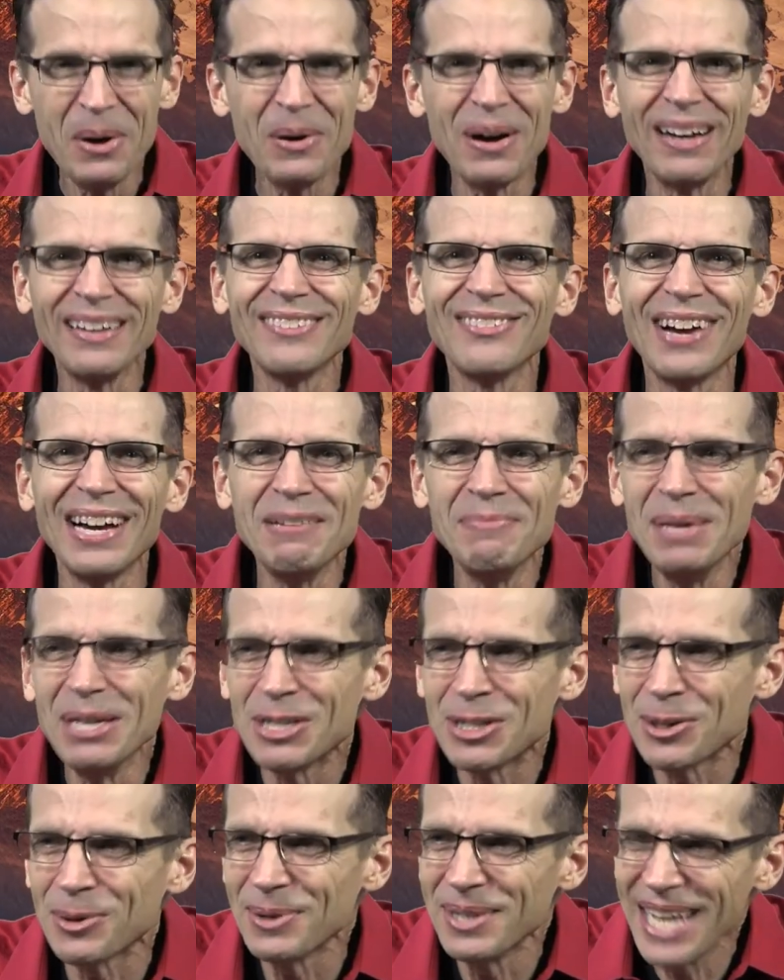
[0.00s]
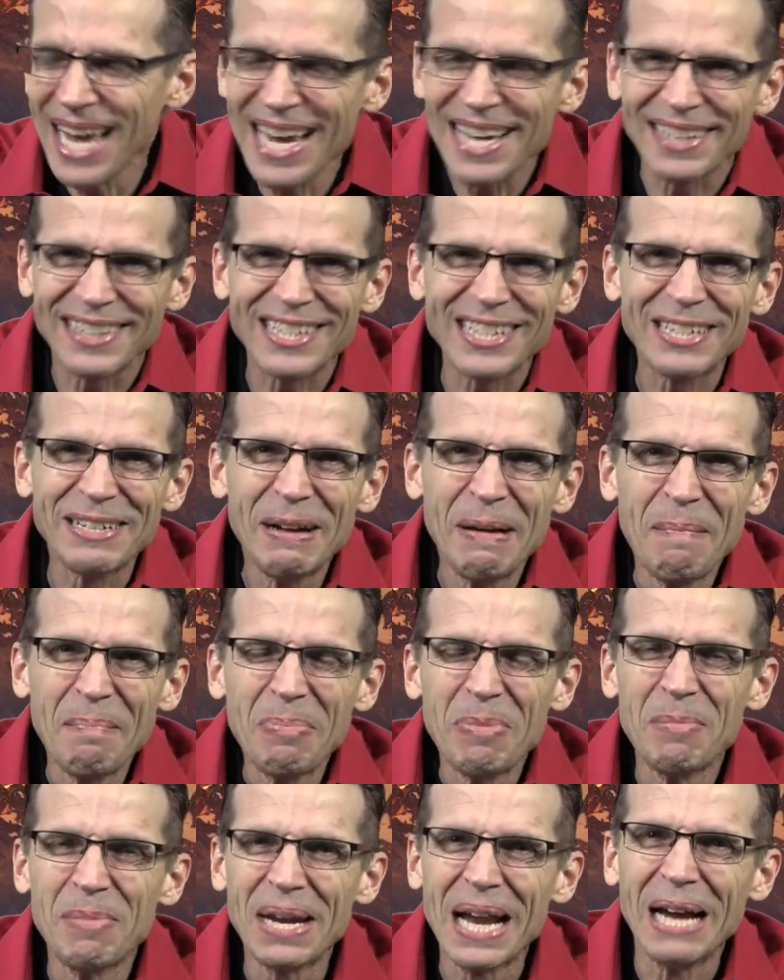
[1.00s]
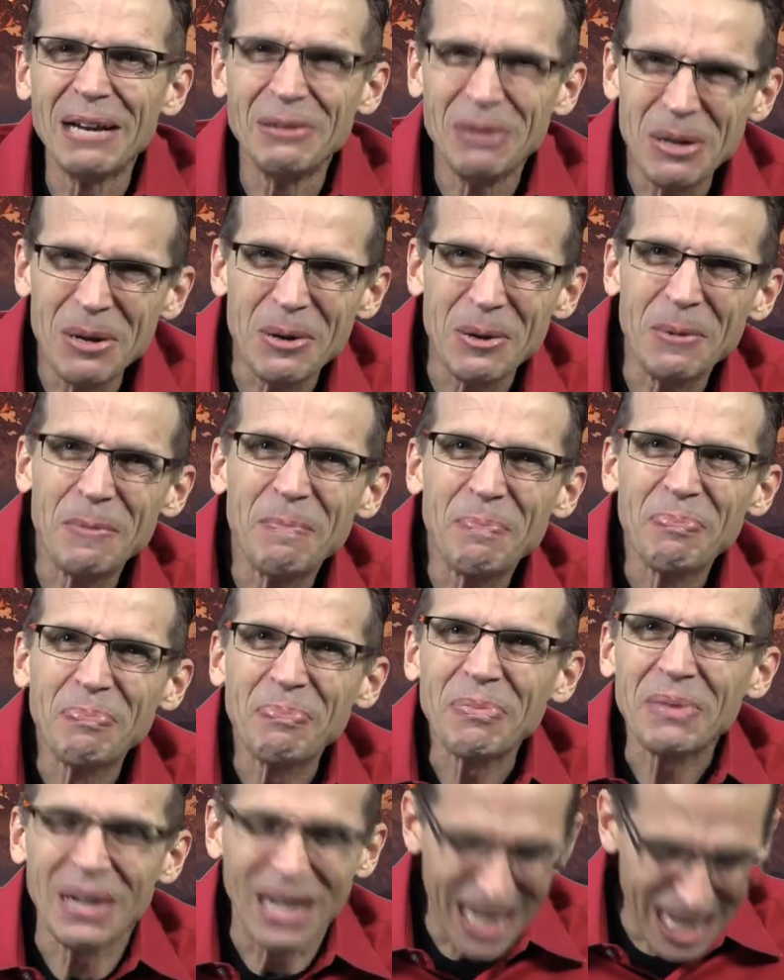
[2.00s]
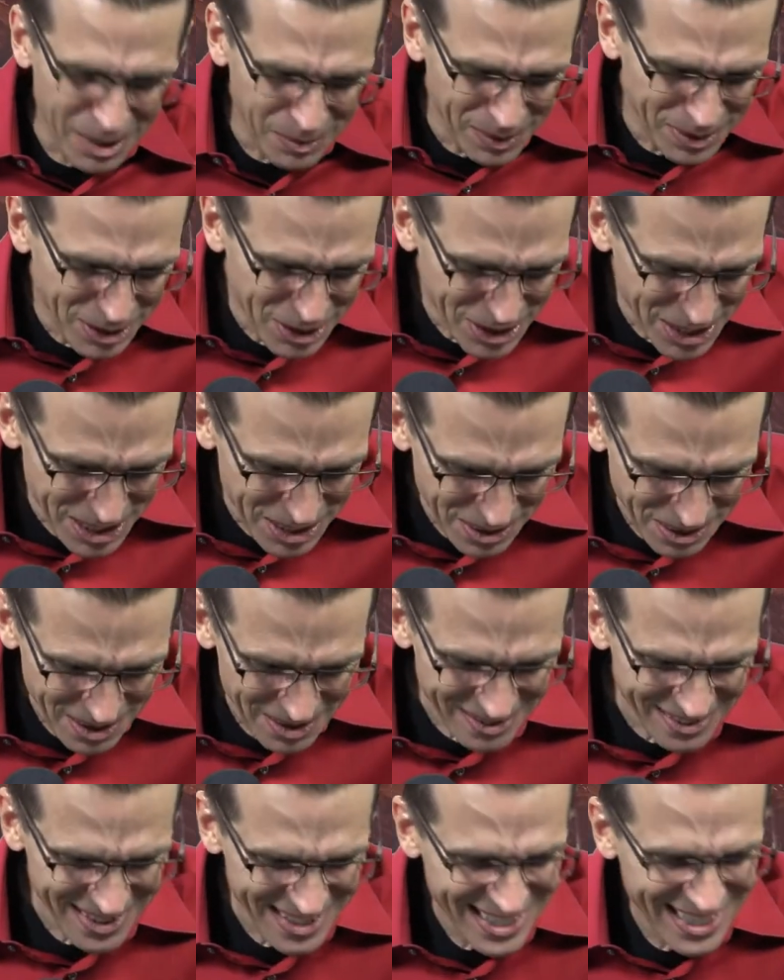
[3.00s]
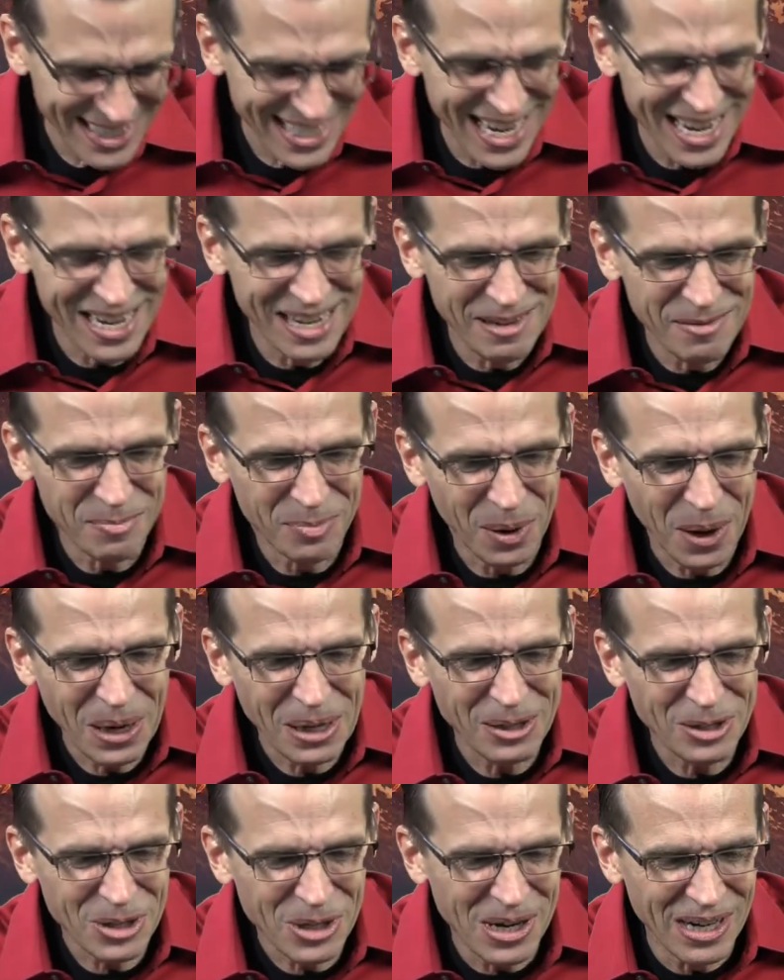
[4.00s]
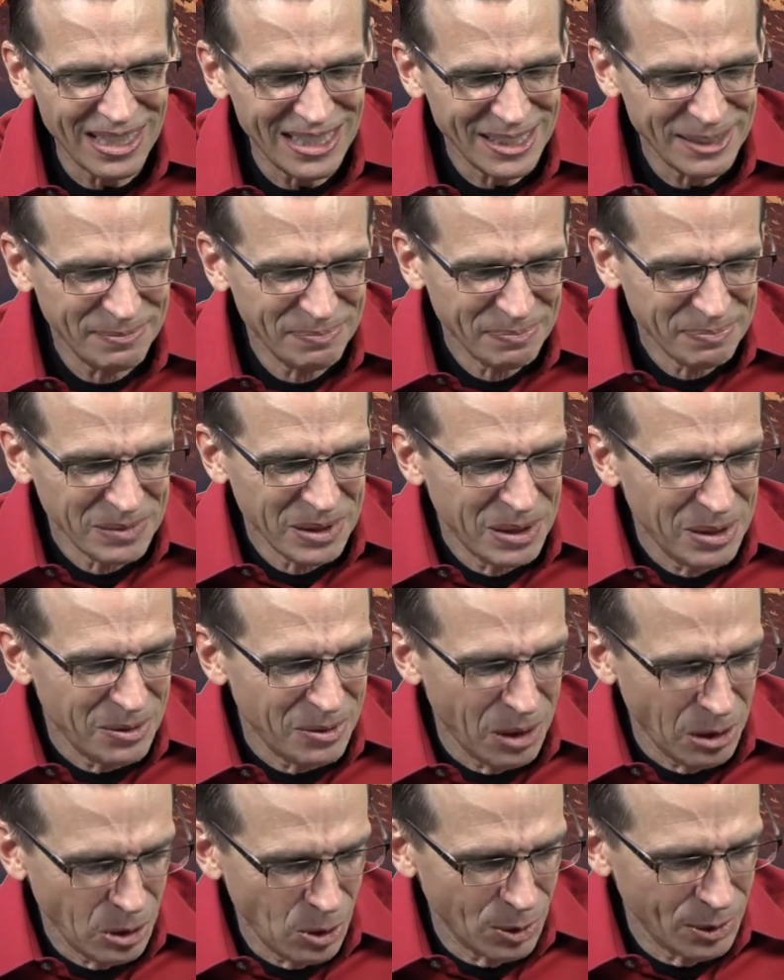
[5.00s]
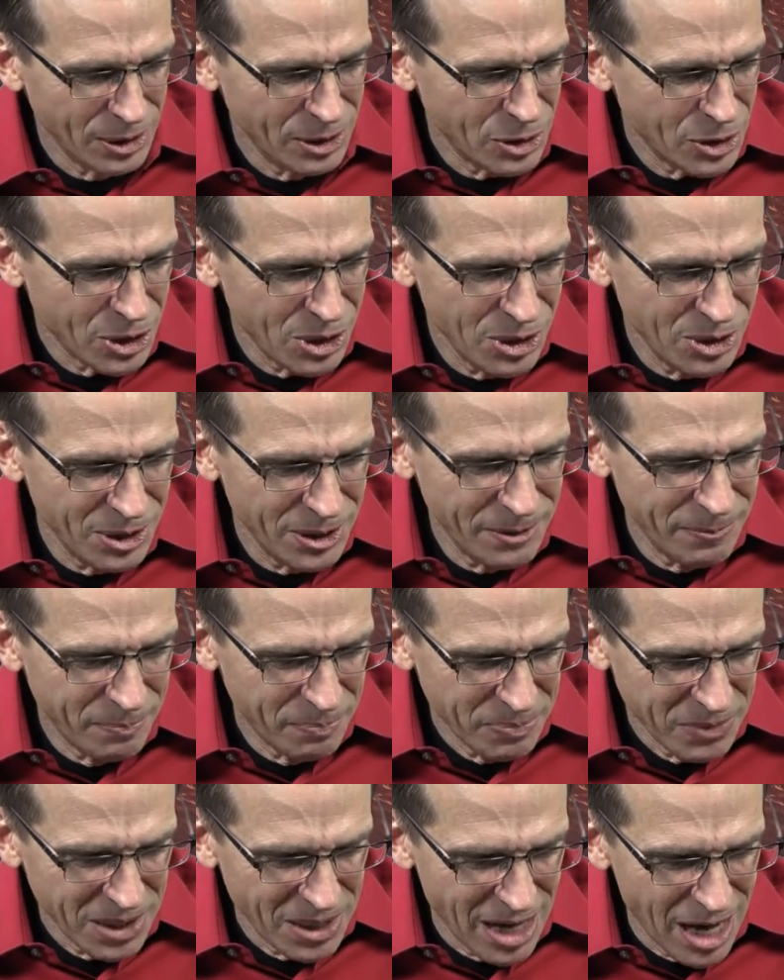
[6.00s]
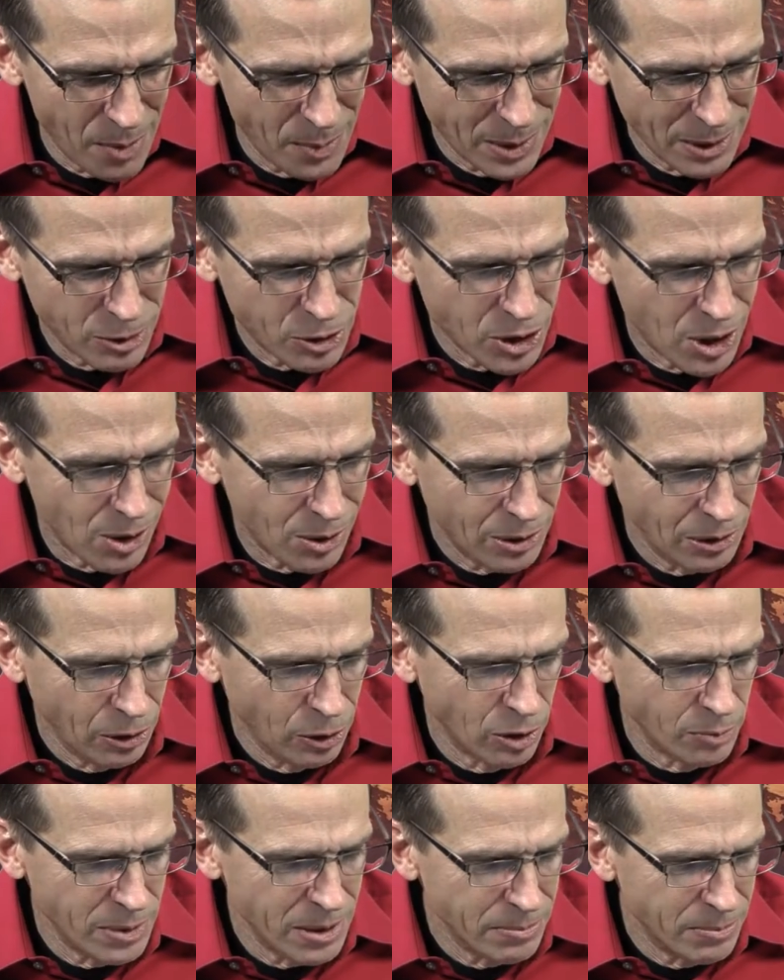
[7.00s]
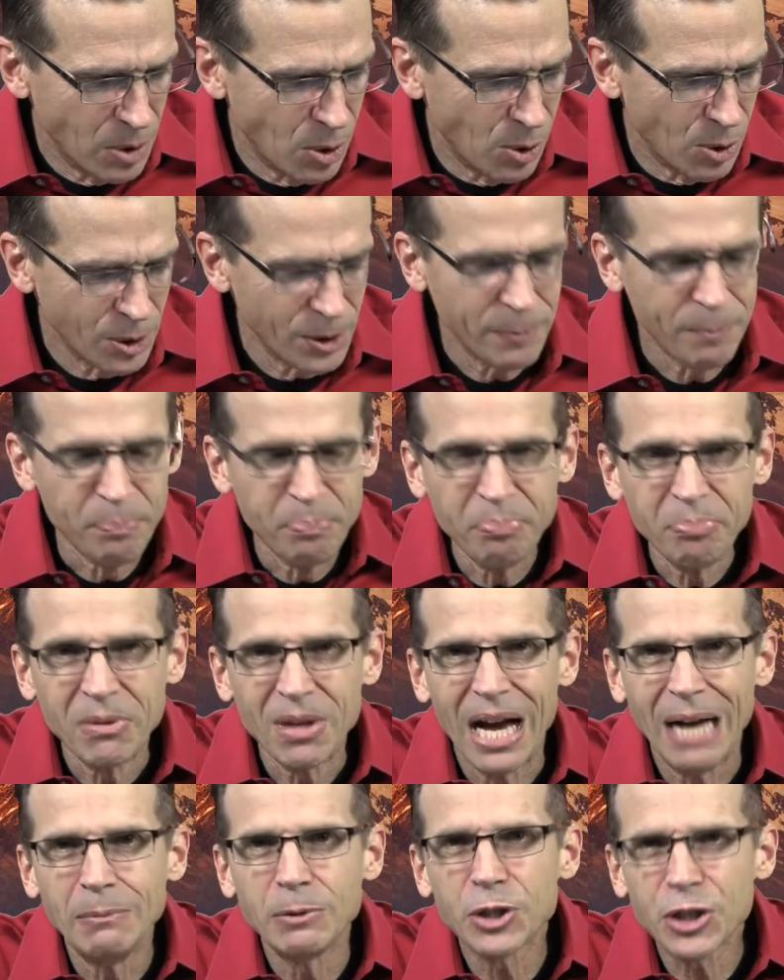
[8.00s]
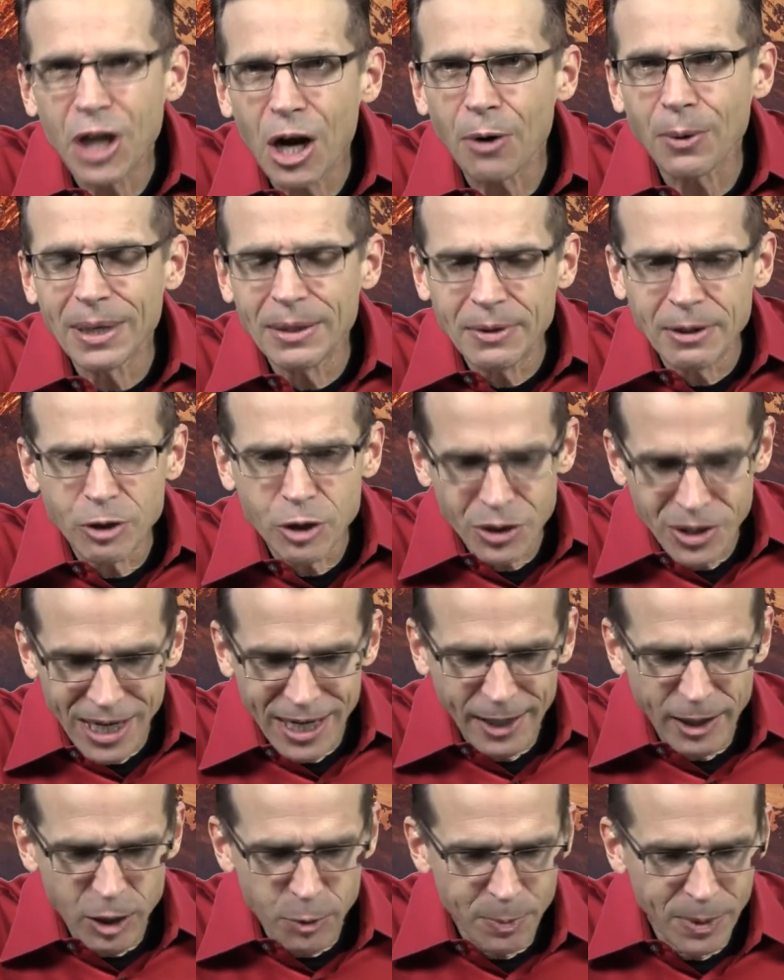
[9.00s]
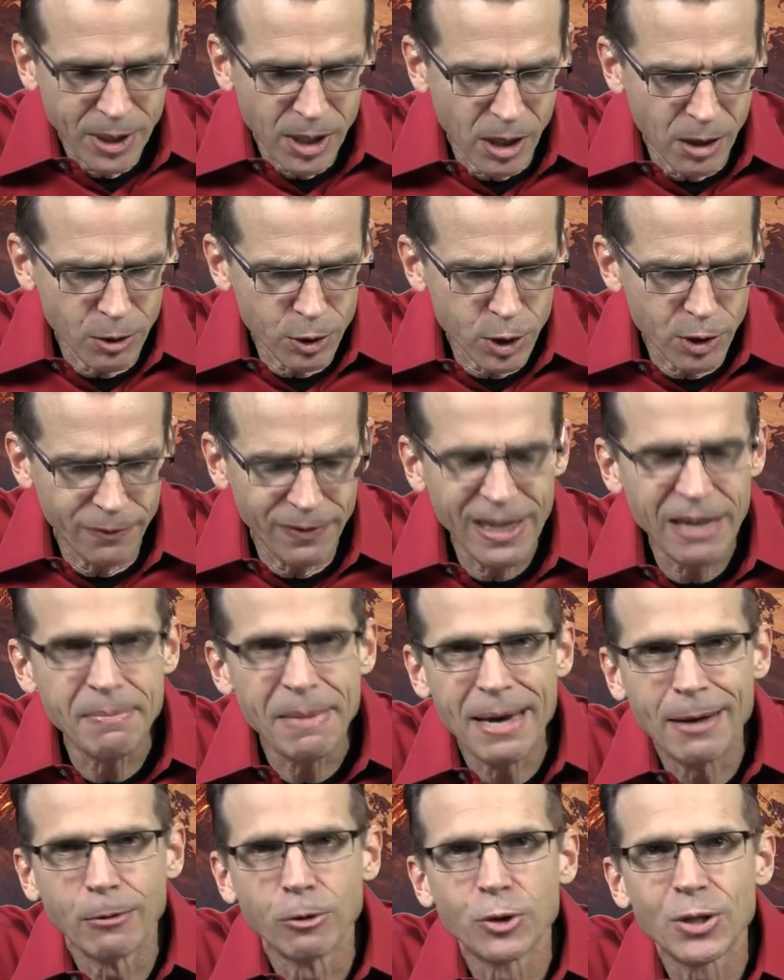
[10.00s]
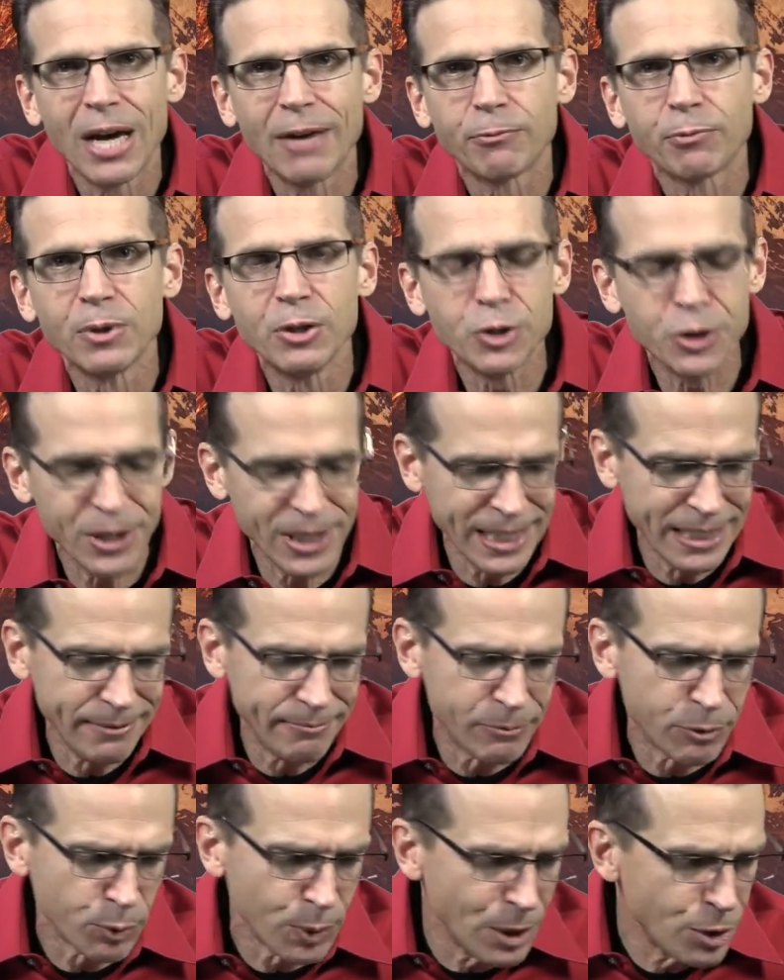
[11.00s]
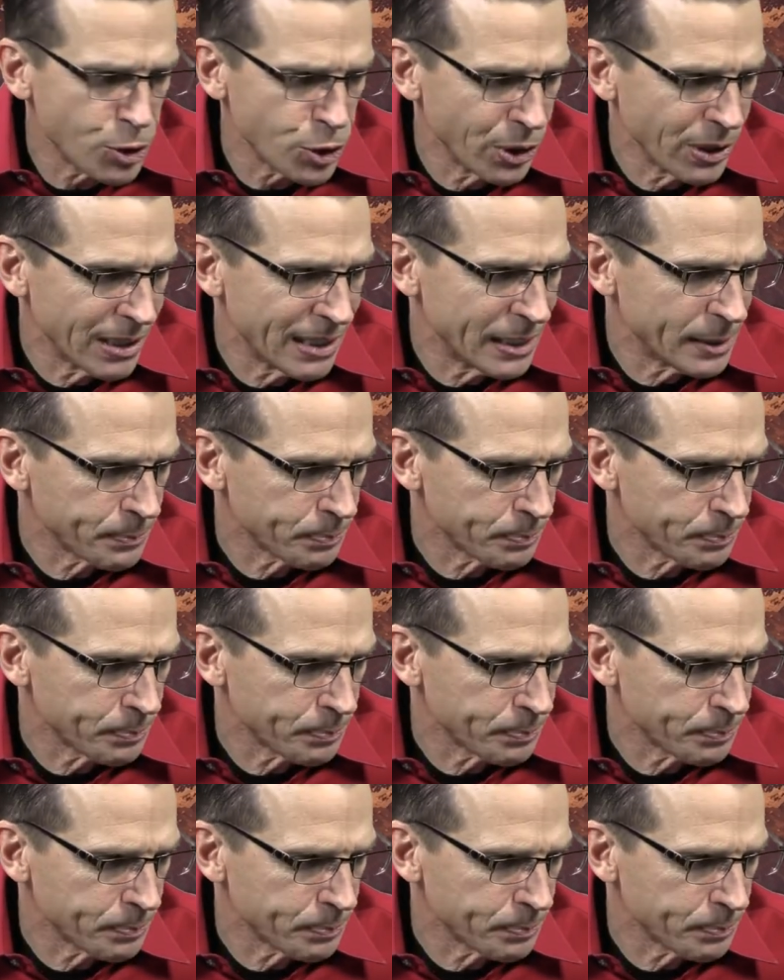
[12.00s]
I miss her, yes. But I knew I would see her again. Praise God. The Lord is good. I want to talk a little bit more. I'm sharing these things because of emails I've received recently